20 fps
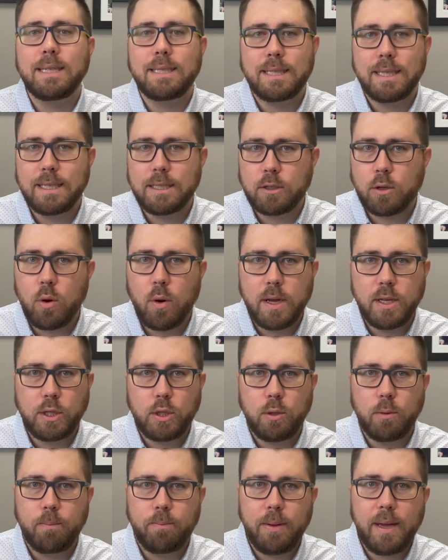is going
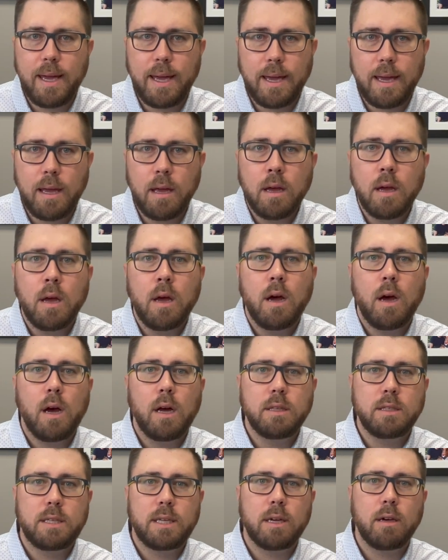to be
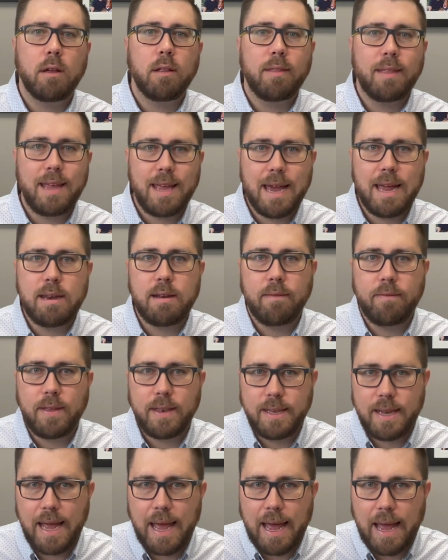until the end of the
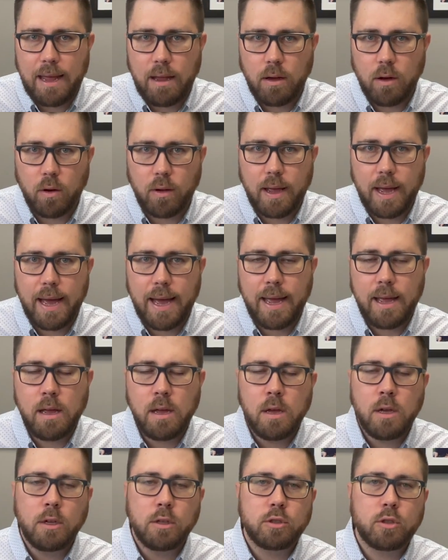day. Okay.
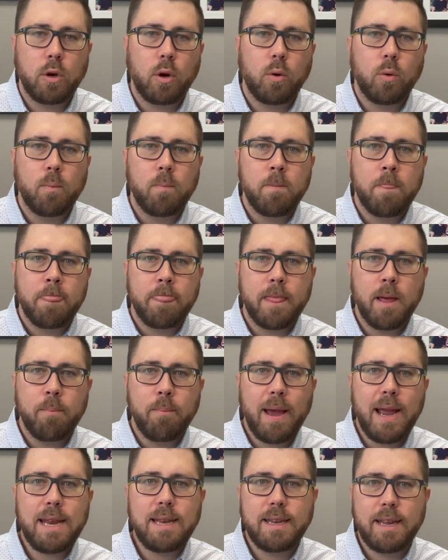So the
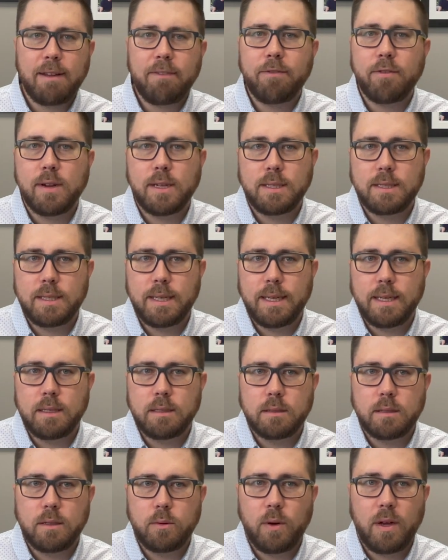main difference
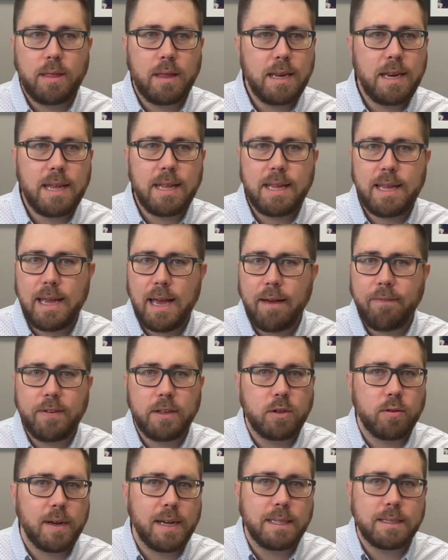is with an ETF,
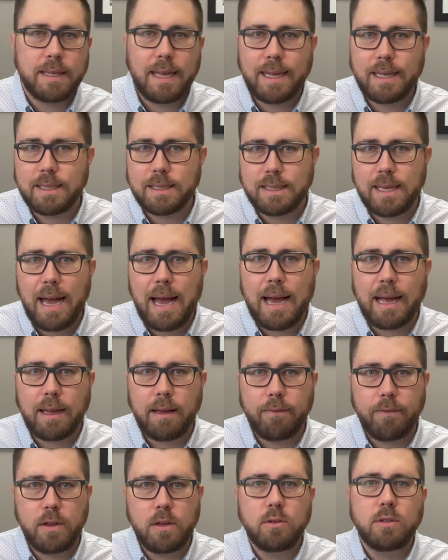it trades like a stock.
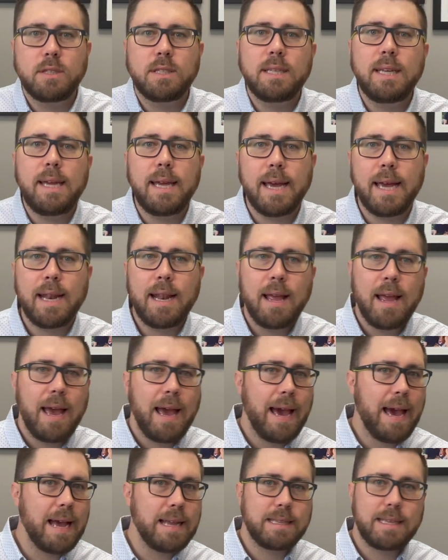If you see it
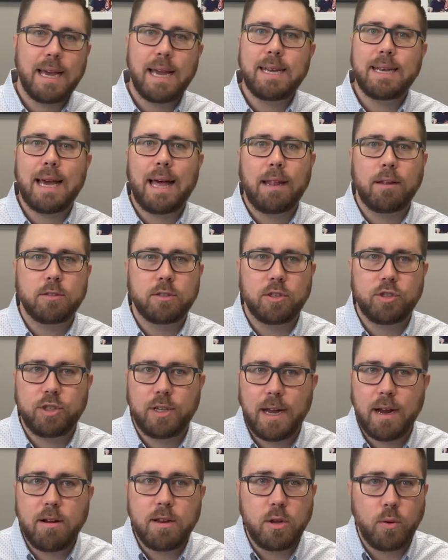at $10 a
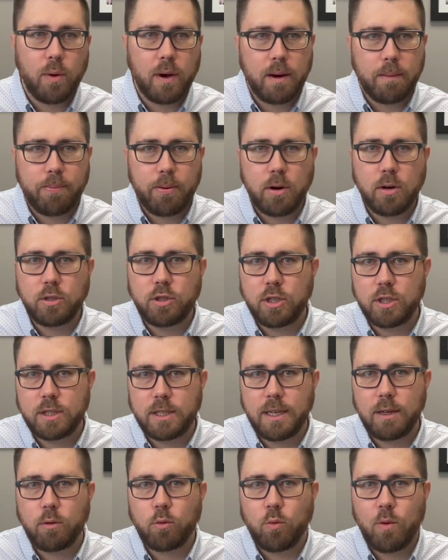share and you want to purchase
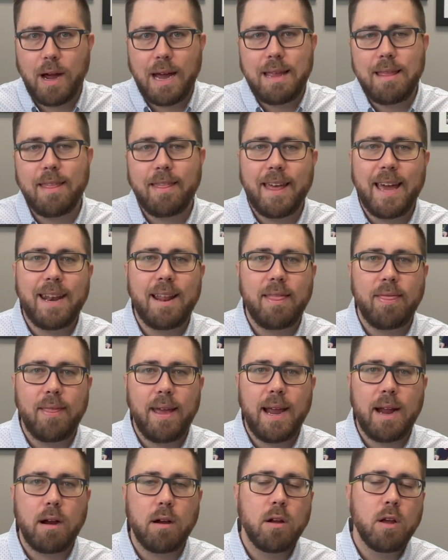it right then and
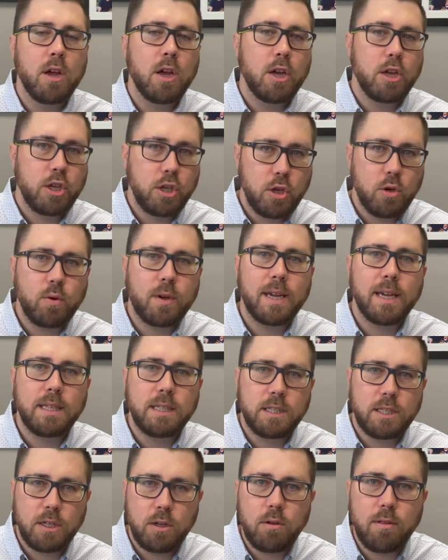there, you
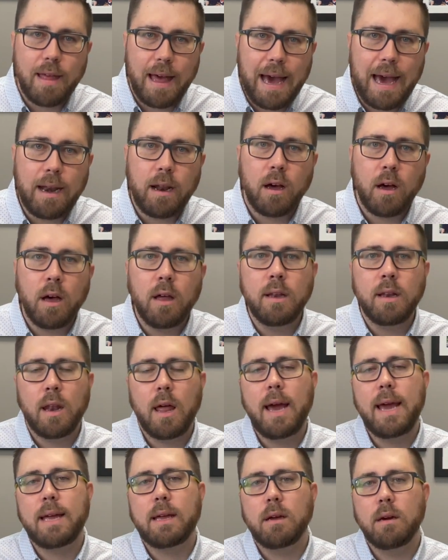can do that,
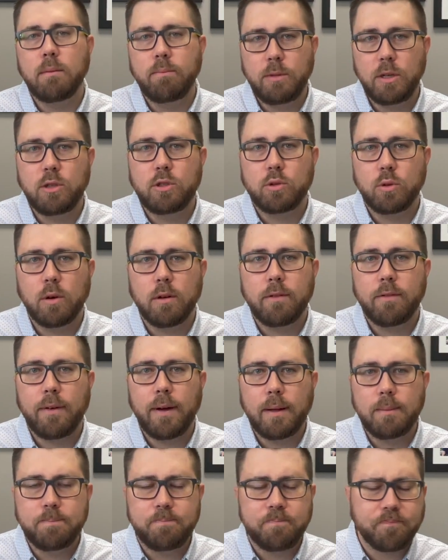unlike a mutual
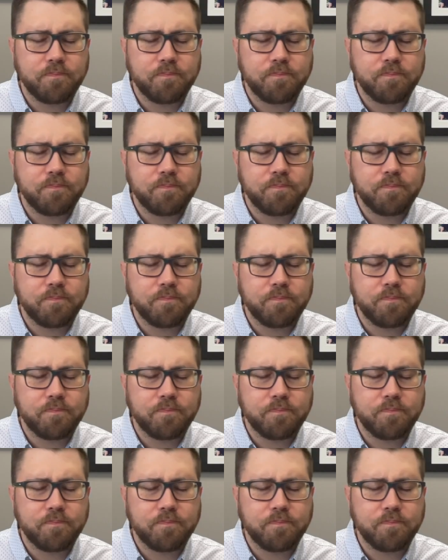fund.